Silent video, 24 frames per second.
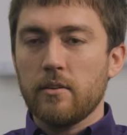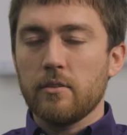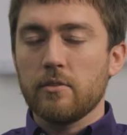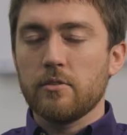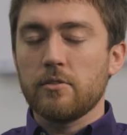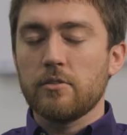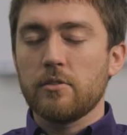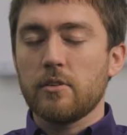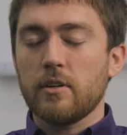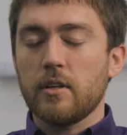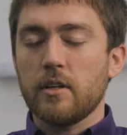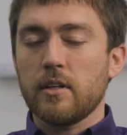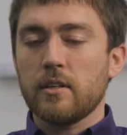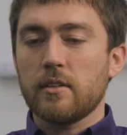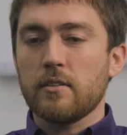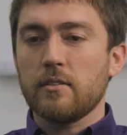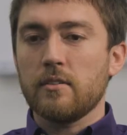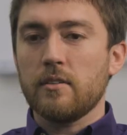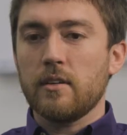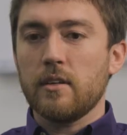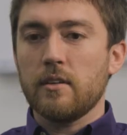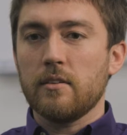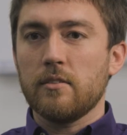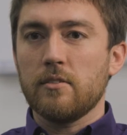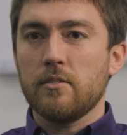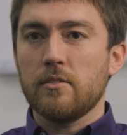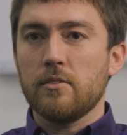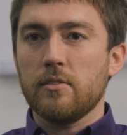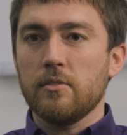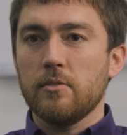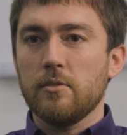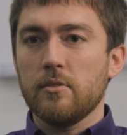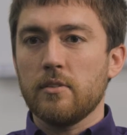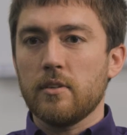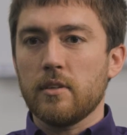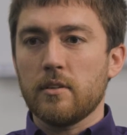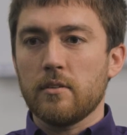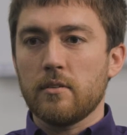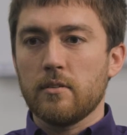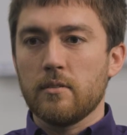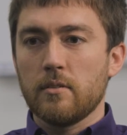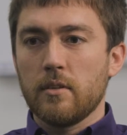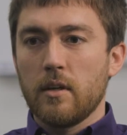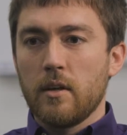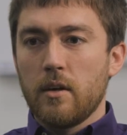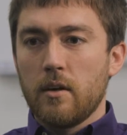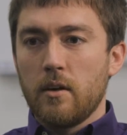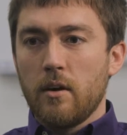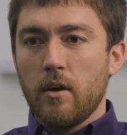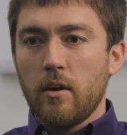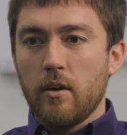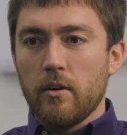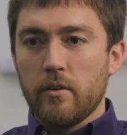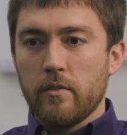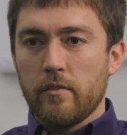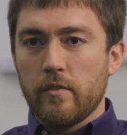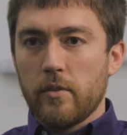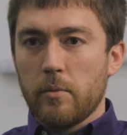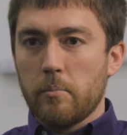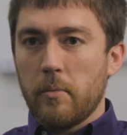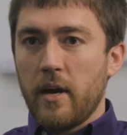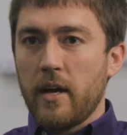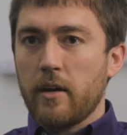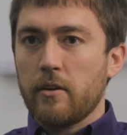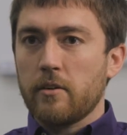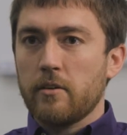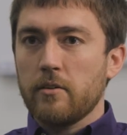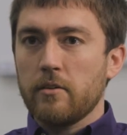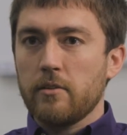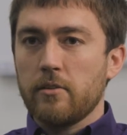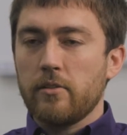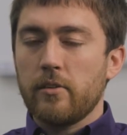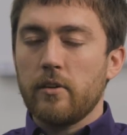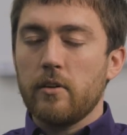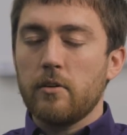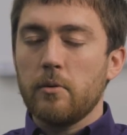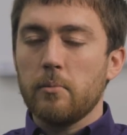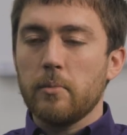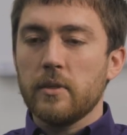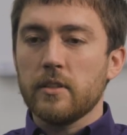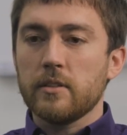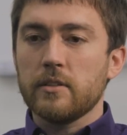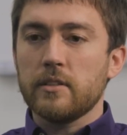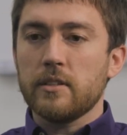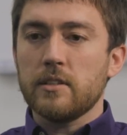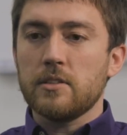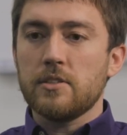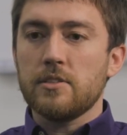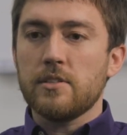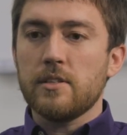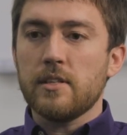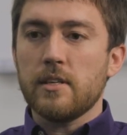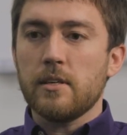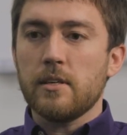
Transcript: those drawing sets using all of the macros that are built into